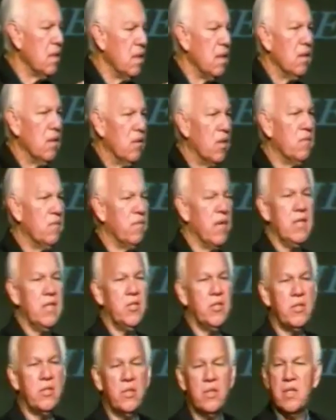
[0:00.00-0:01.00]
I want to invite
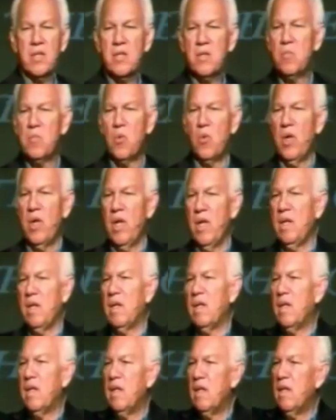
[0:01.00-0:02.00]
you to this morning
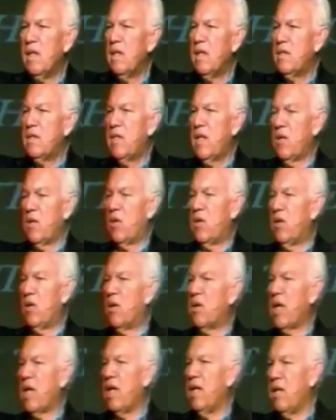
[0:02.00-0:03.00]
say, Lord,
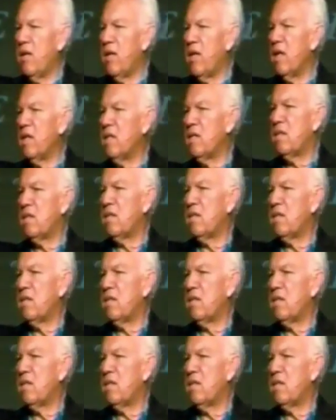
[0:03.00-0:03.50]
okay, here it is.